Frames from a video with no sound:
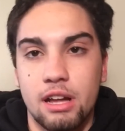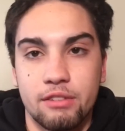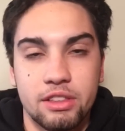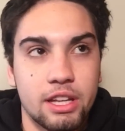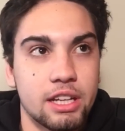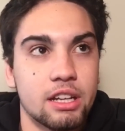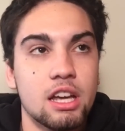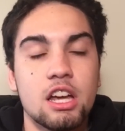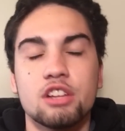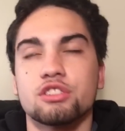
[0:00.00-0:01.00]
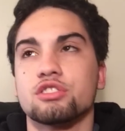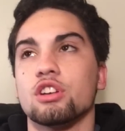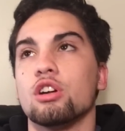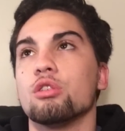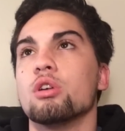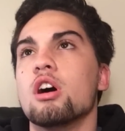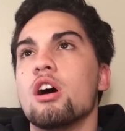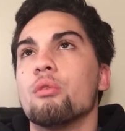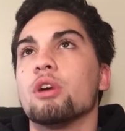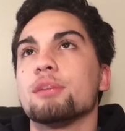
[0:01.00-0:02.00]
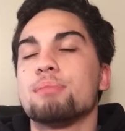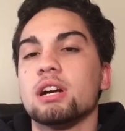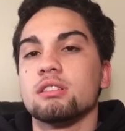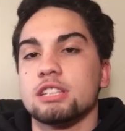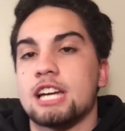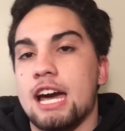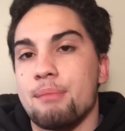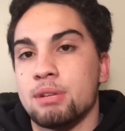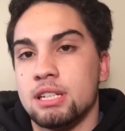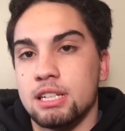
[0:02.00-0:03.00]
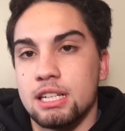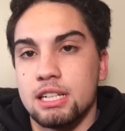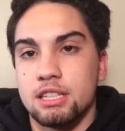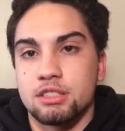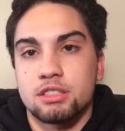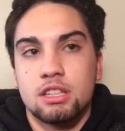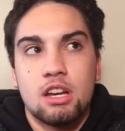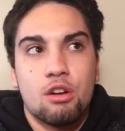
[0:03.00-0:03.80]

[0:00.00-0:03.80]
and everything. So what apparently happened is